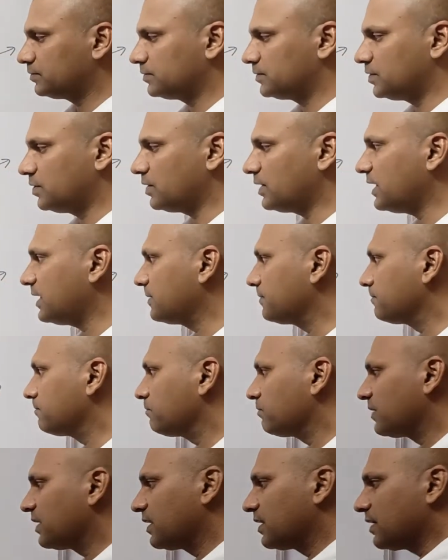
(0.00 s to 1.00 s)
Okay,
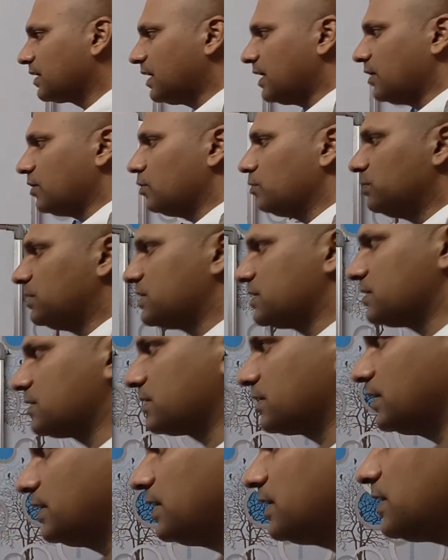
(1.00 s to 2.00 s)
I hope this is
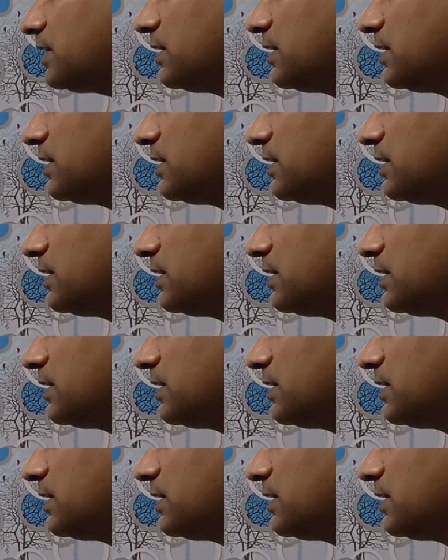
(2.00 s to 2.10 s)
clear.